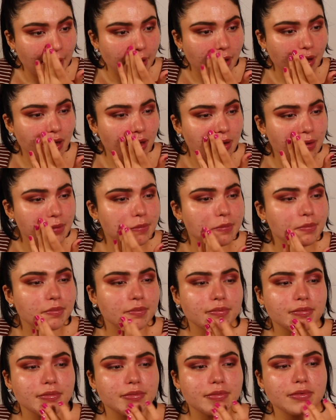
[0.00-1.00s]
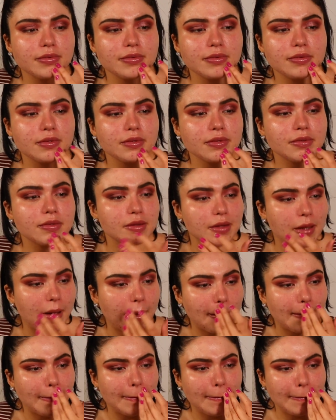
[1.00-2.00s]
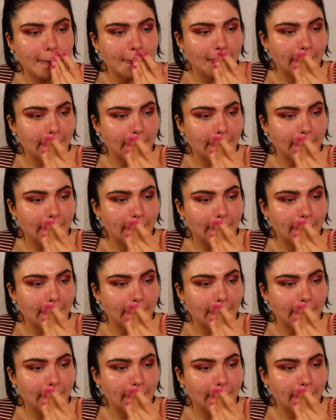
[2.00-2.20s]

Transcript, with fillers: I don't